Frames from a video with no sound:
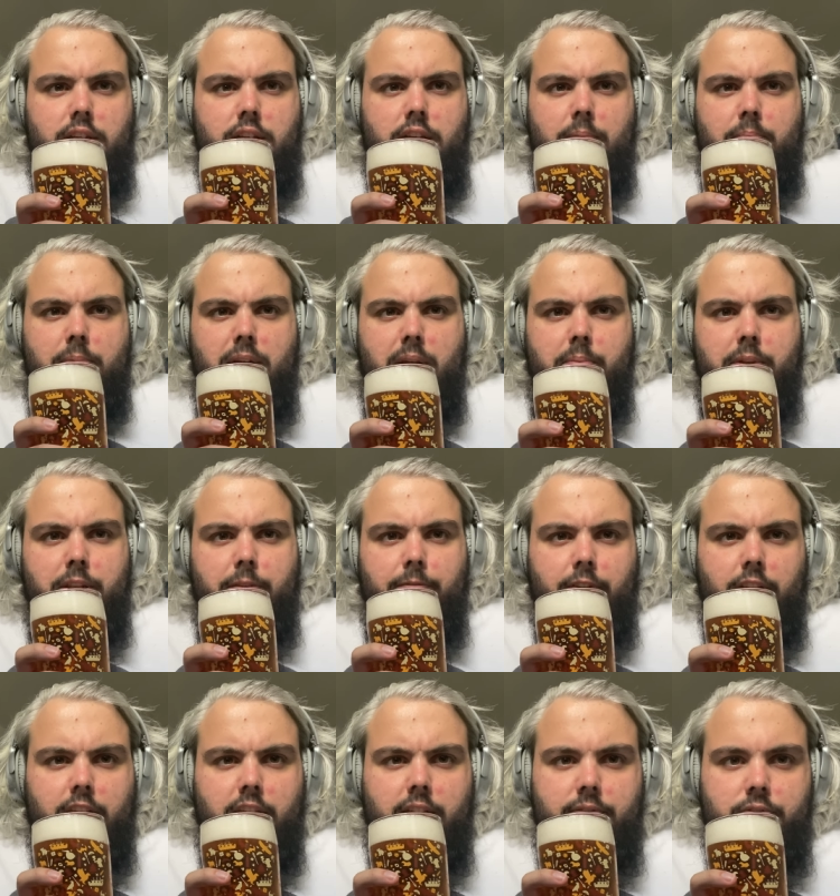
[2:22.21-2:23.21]
and maybe the
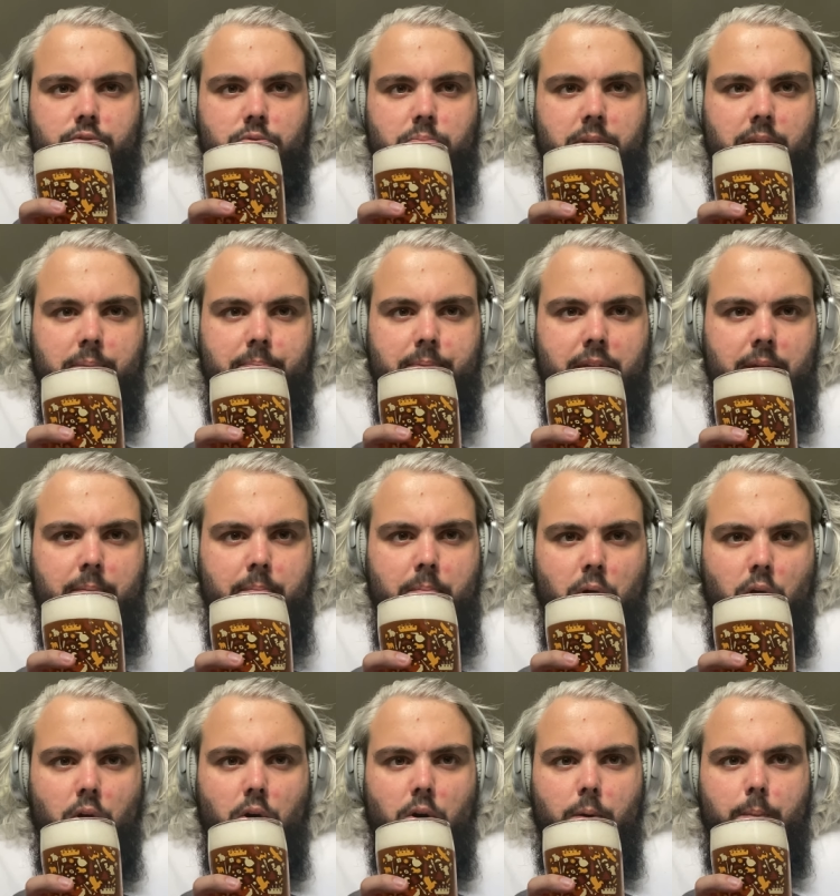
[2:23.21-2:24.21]
flavours will be a bit
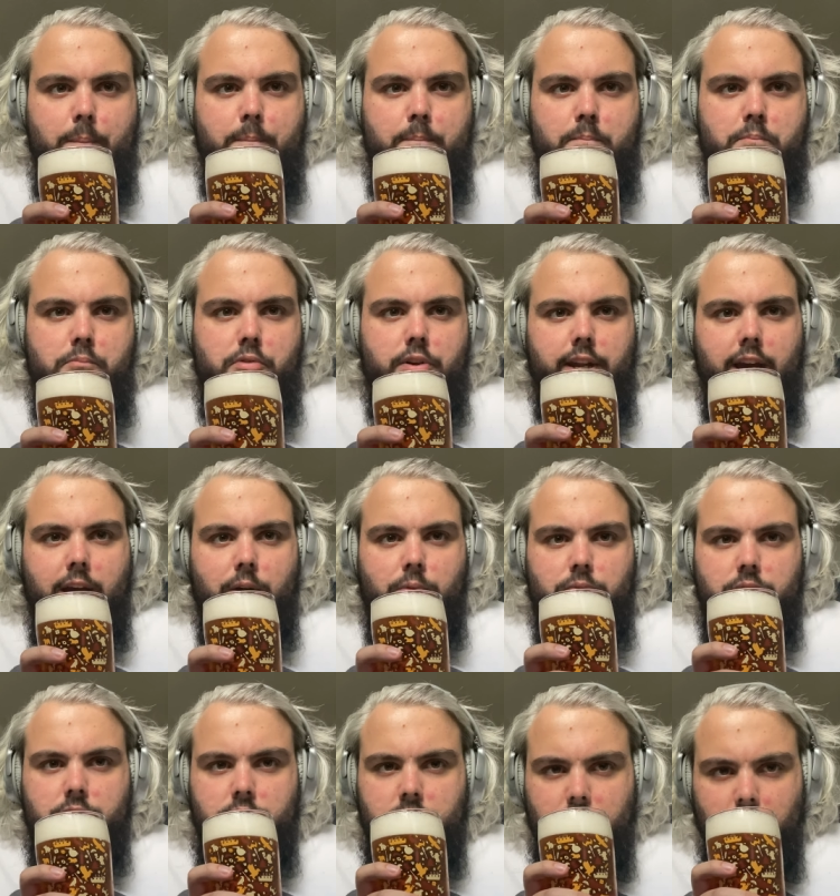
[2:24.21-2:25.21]
more
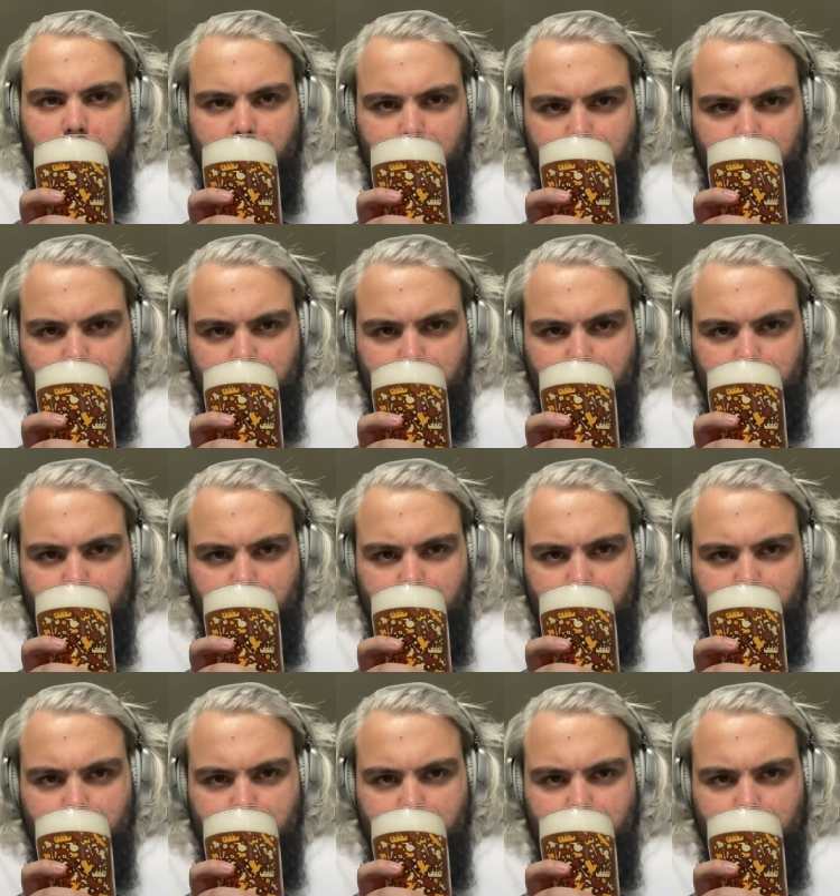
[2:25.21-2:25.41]
pronounced.